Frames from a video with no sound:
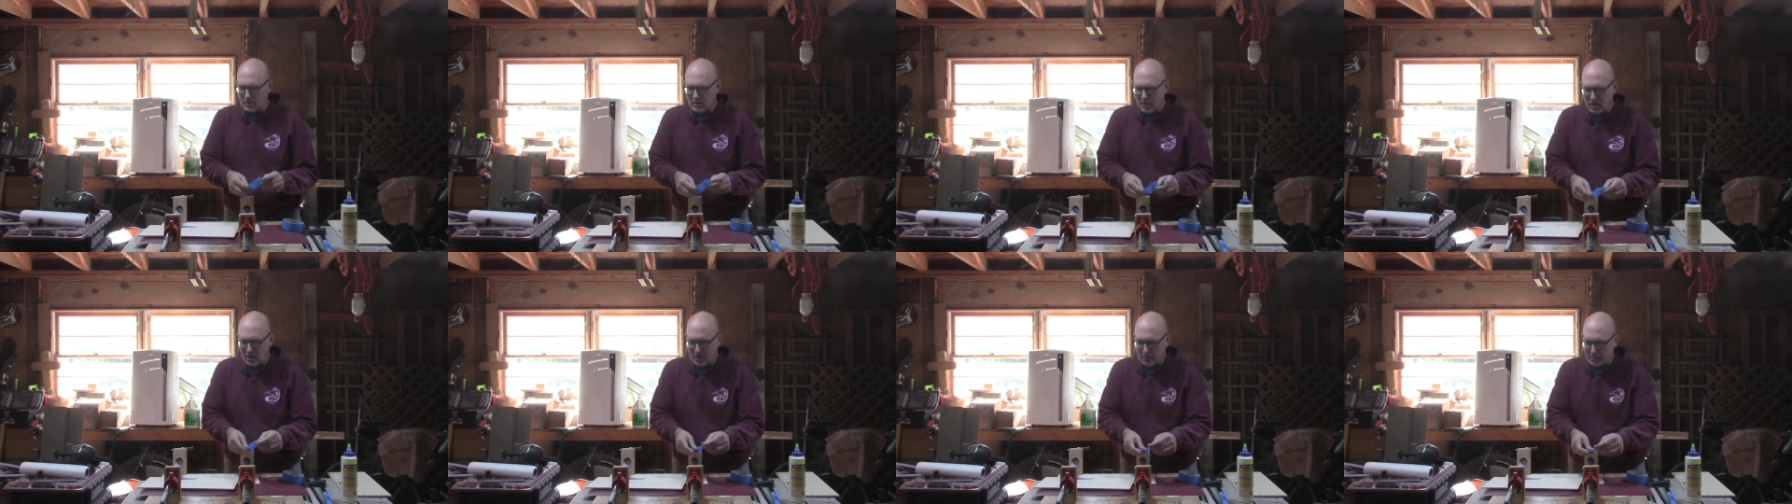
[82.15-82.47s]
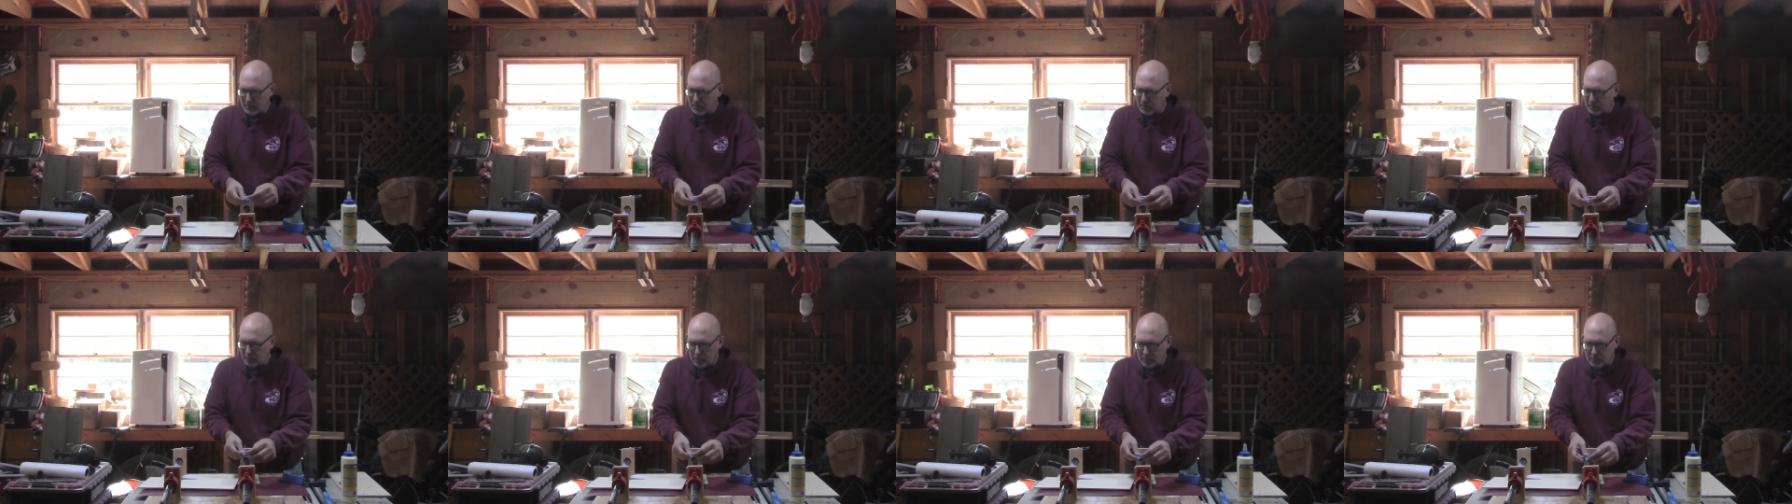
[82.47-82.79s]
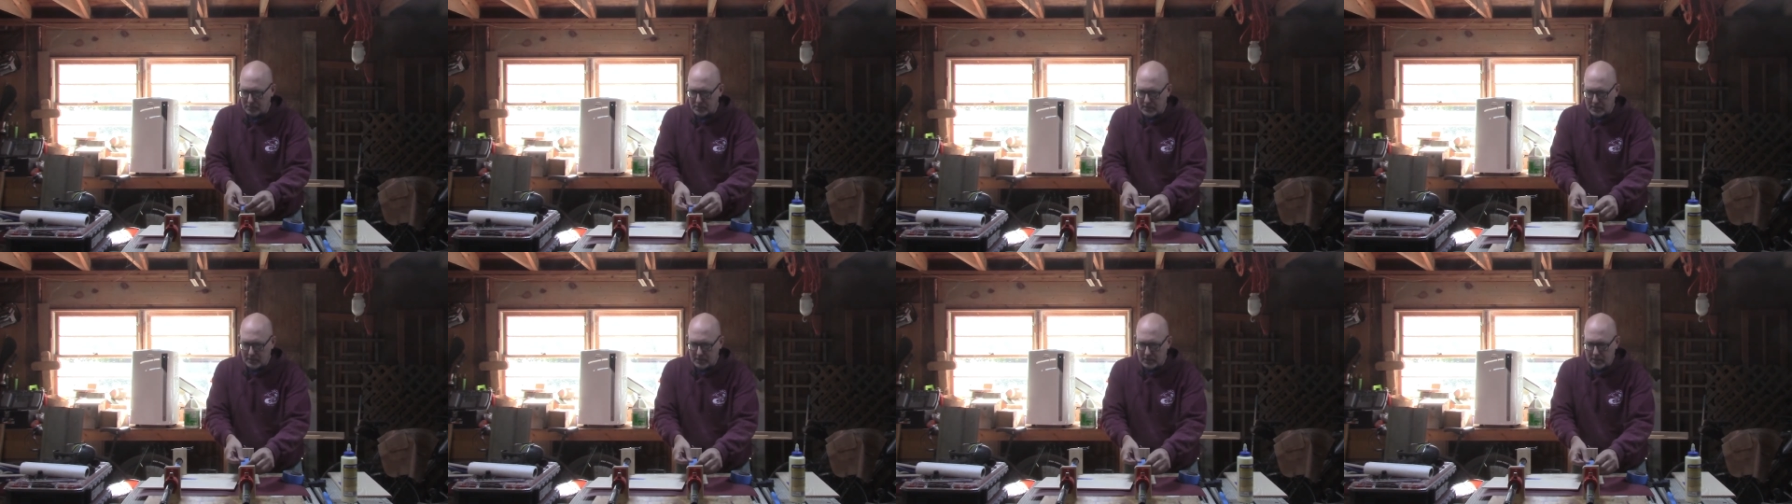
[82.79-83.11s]
But a little
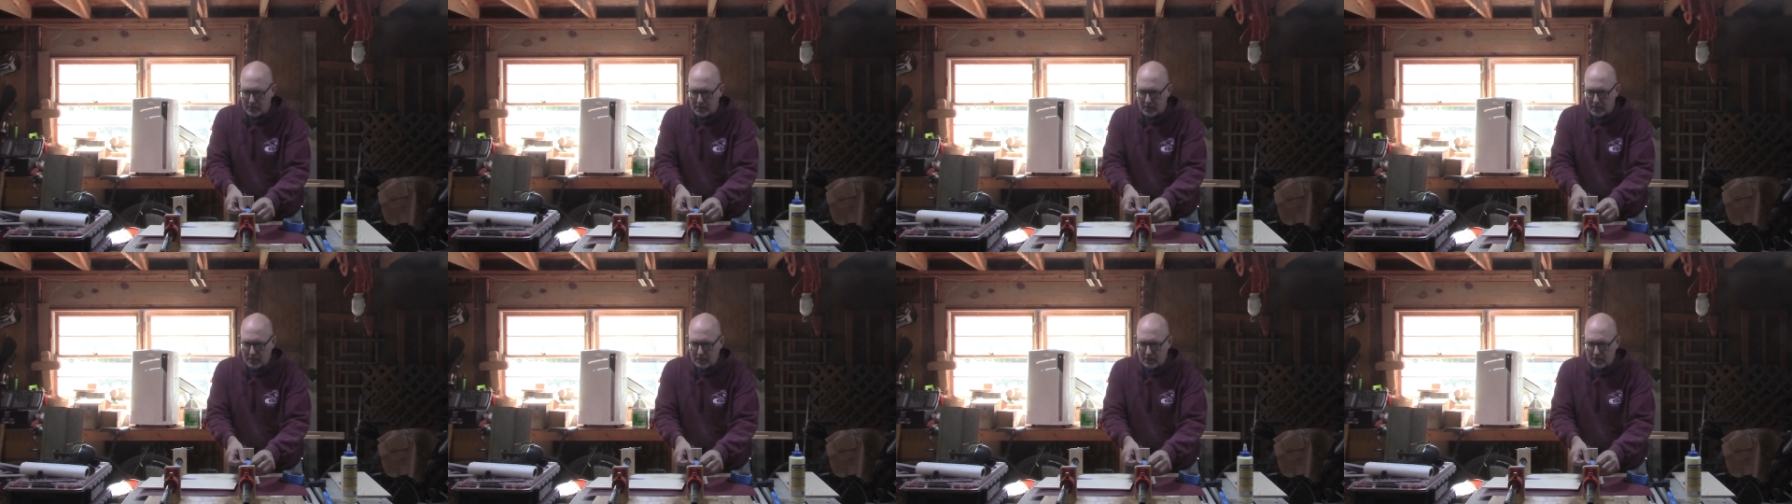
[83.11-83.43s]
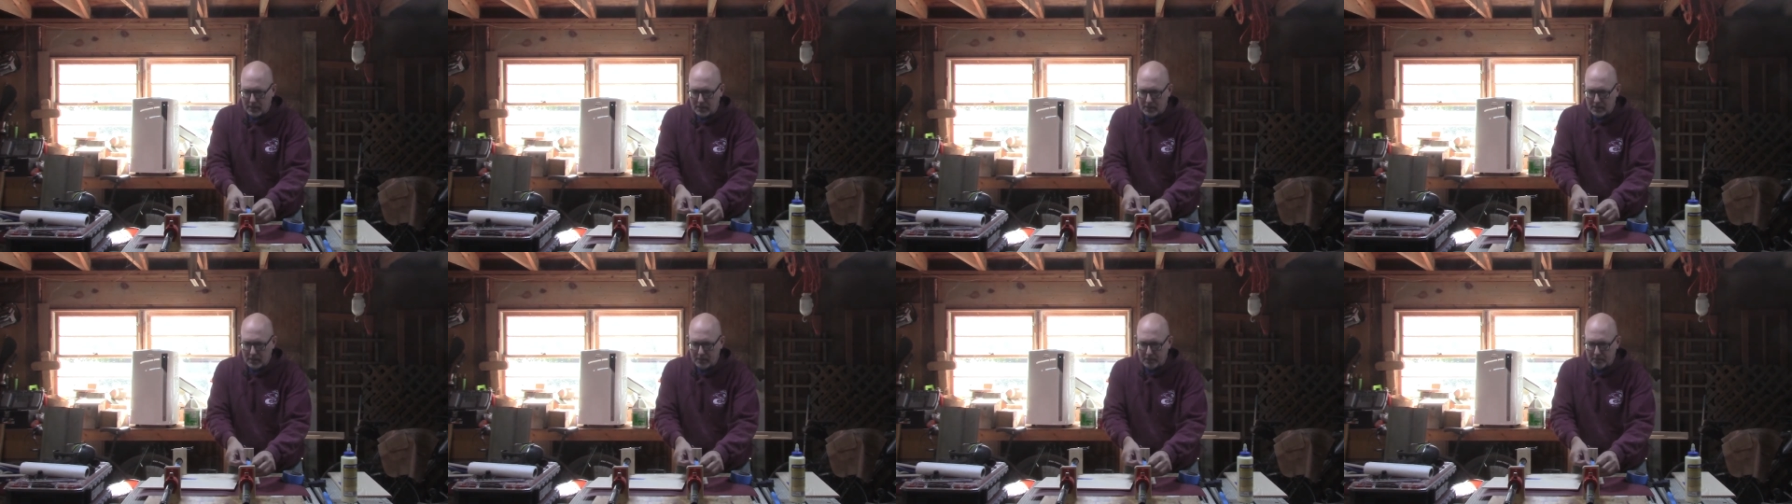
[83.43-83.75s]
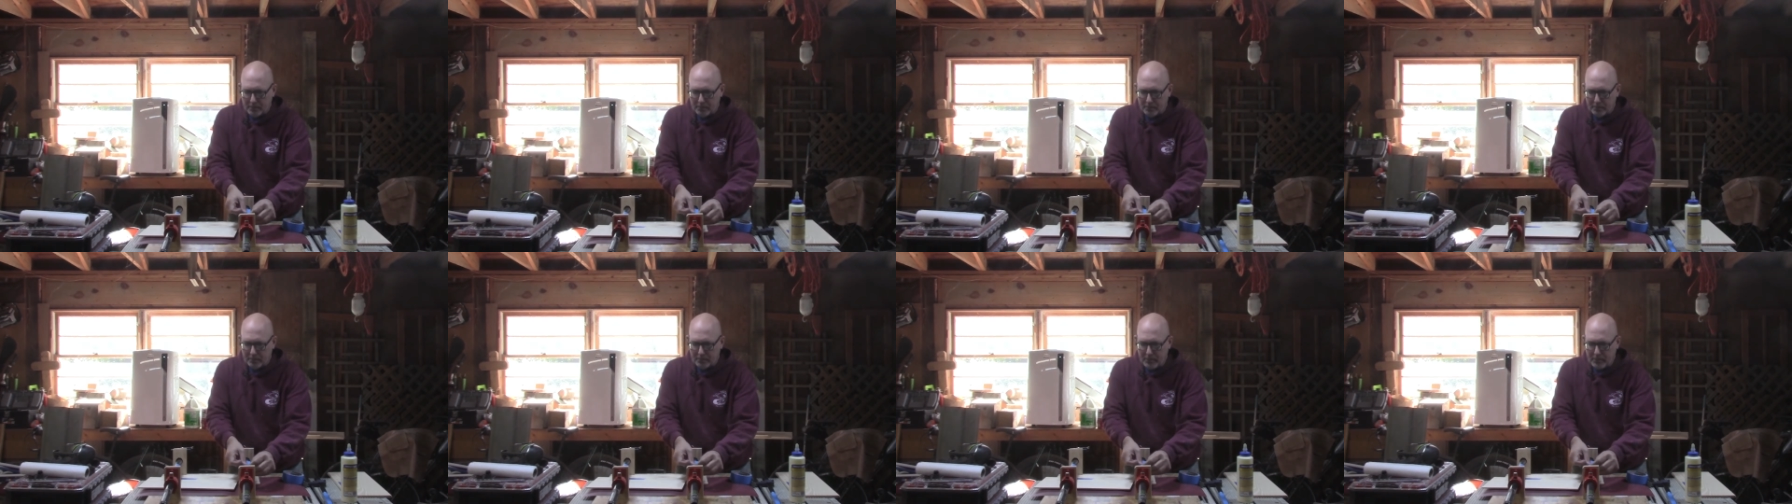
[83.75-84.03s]
bit of